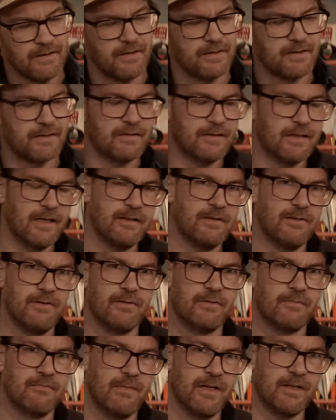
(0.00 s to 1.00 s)
there's 10
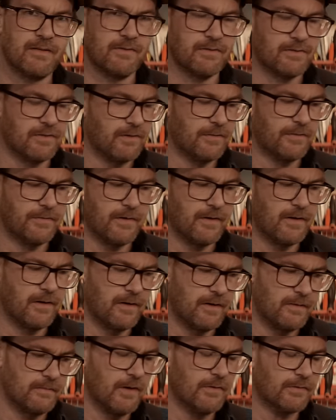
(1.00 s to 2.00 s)
Newton meters of
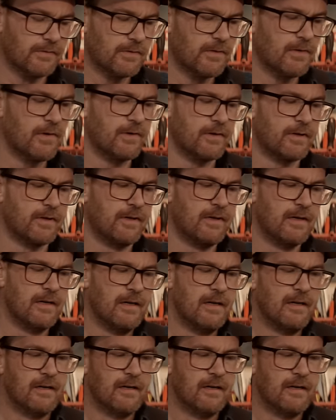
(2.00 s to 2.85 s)
torque.